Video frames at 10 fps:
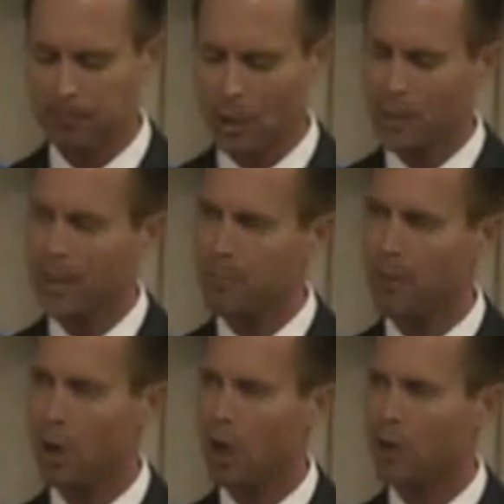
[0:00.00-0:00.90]
Don't get me
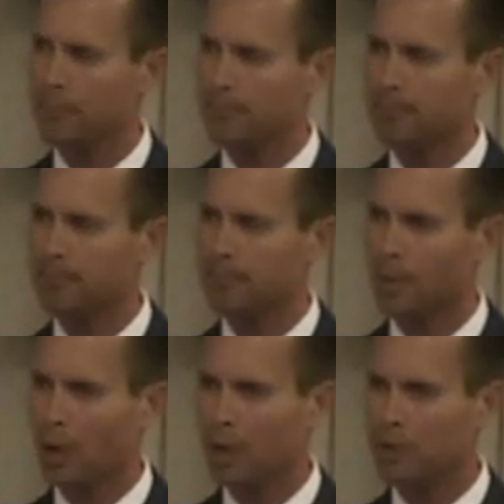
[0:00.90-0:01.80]
wrong,
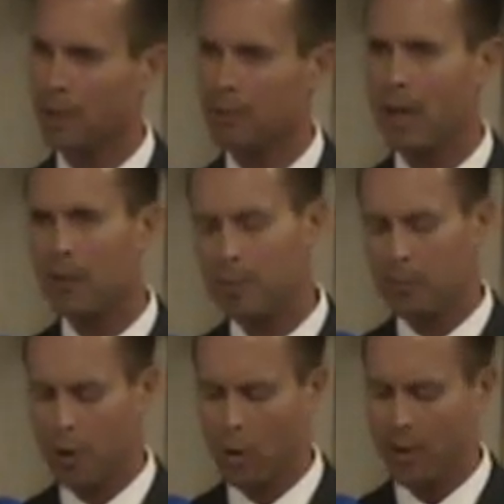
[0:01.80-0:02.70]
there are some
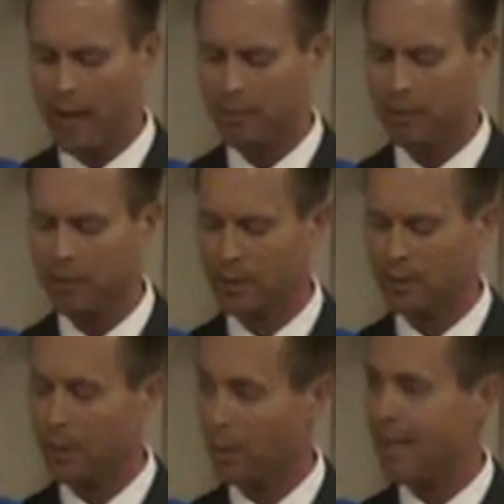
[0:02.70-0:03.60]
government programs
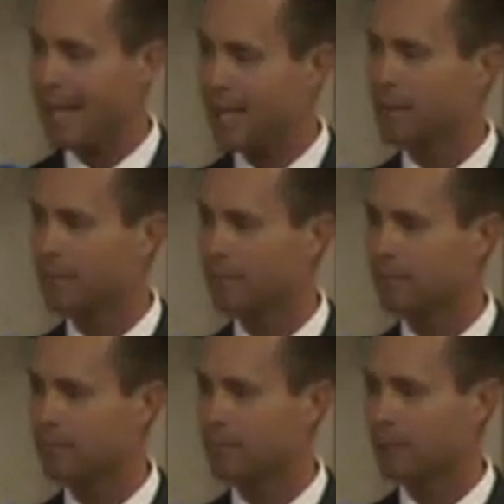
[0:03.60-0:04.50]
that we need,
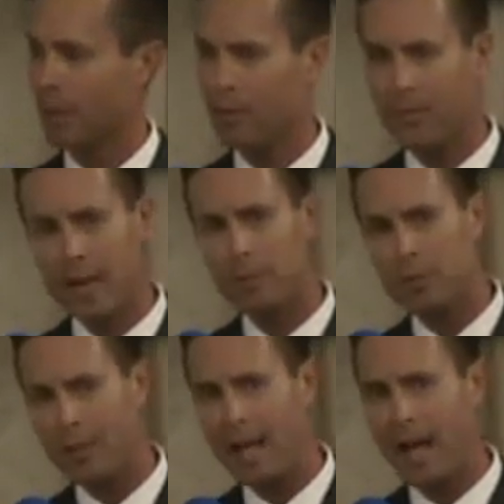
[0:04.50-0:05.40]
and our
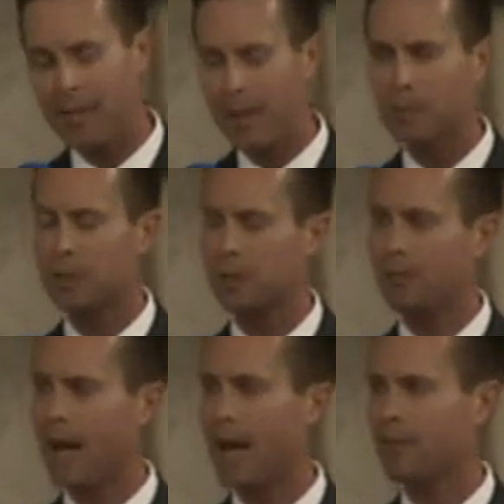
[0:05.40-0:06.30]
families rely on them to
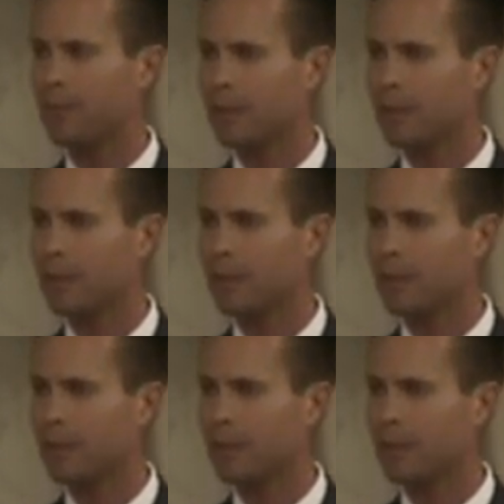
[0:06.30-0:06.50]
survive.